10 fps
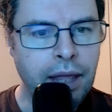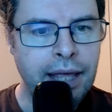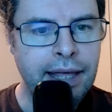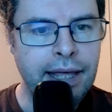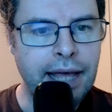
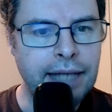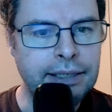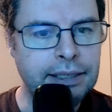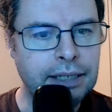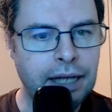he
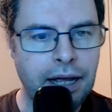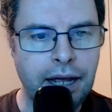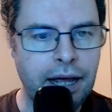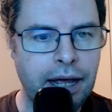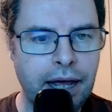gets
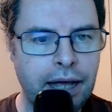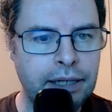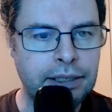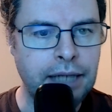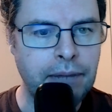an
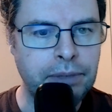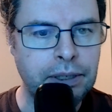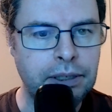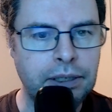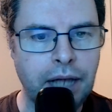
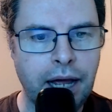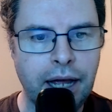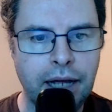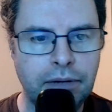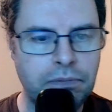attempted
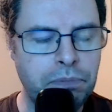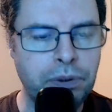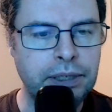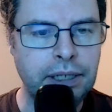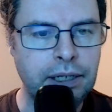
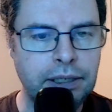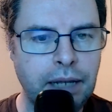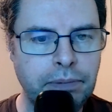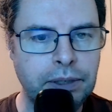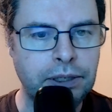puts an
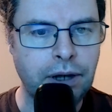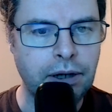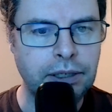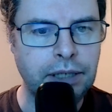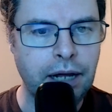attempted
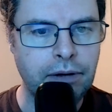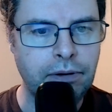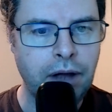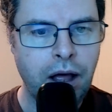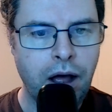charge
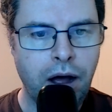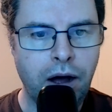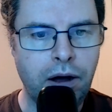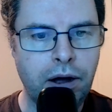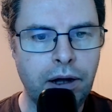down
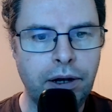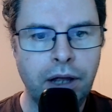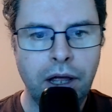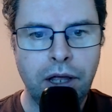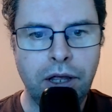on
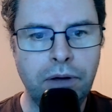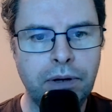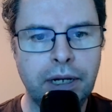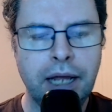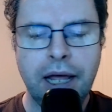
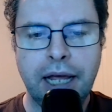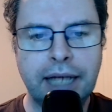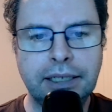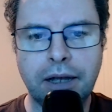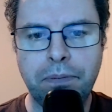Hewitt,
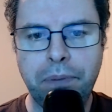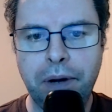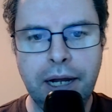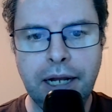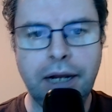gets it
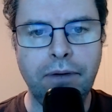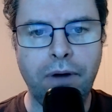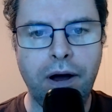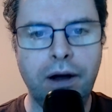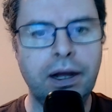completely
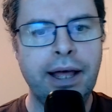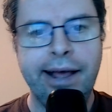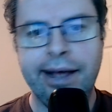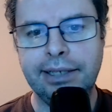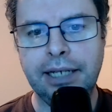wrong
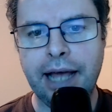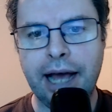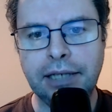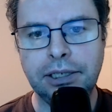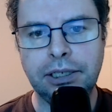as he
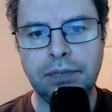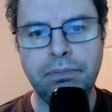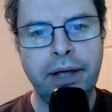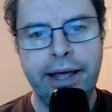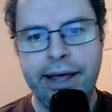catches
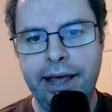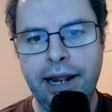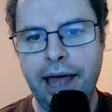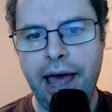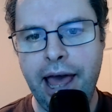him
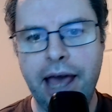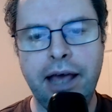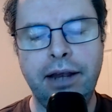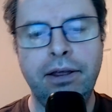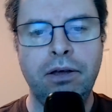in the
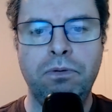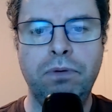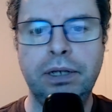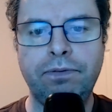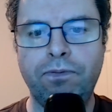head
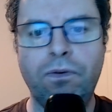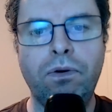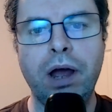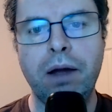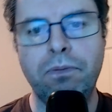with his
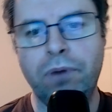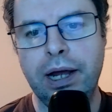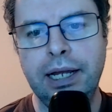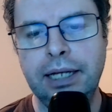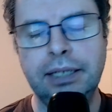forearm
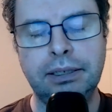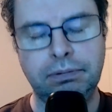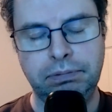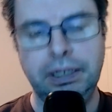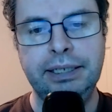while
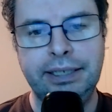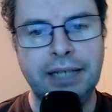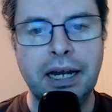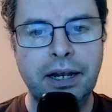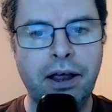he's
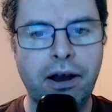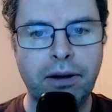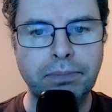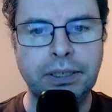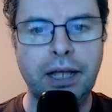still in the air
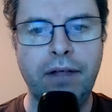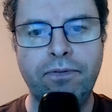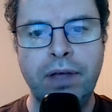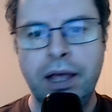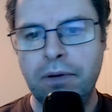
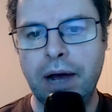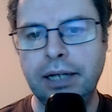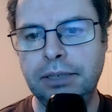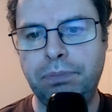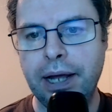himself
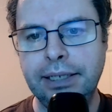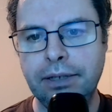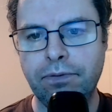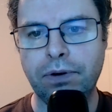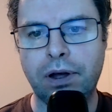and he's
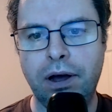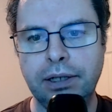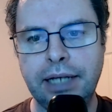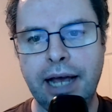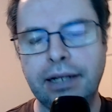bracing for the
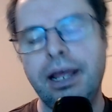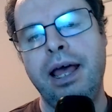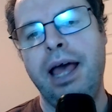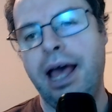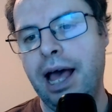contact,
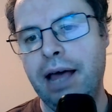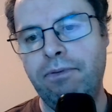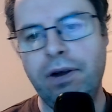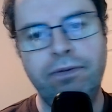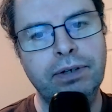
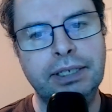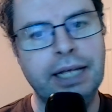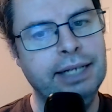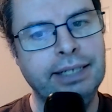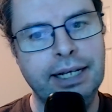and referee
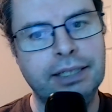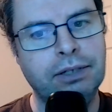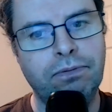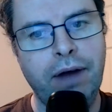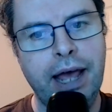says
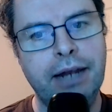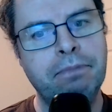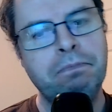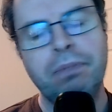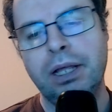it's a red,
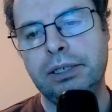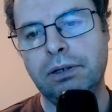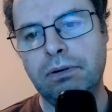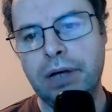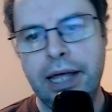
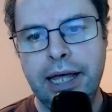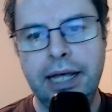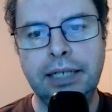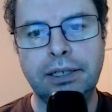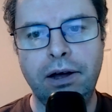so
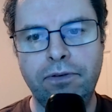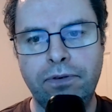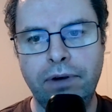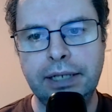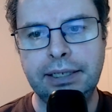he's off
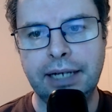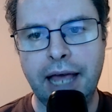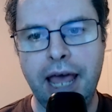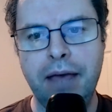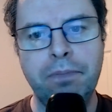the rest of the
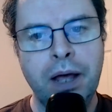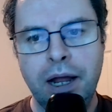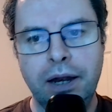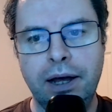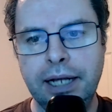game.
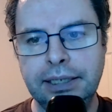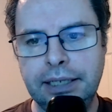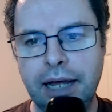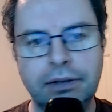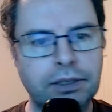Lines
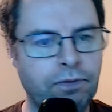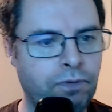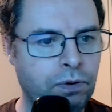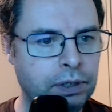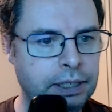down to
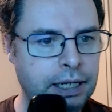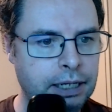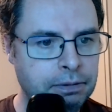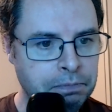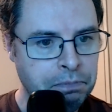
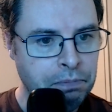14.